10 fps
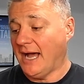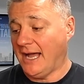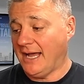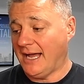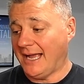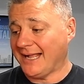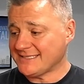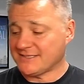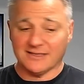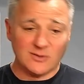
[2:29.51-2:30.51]
I got
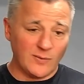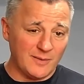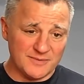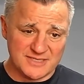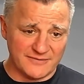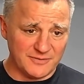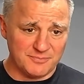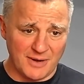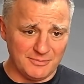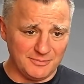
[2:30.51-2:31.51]
started the way almost
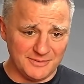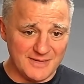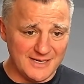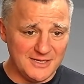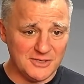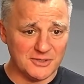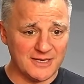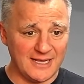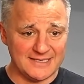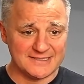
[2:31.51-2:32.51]
probably many of your
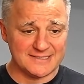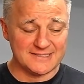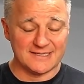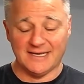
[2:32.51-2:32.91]
guests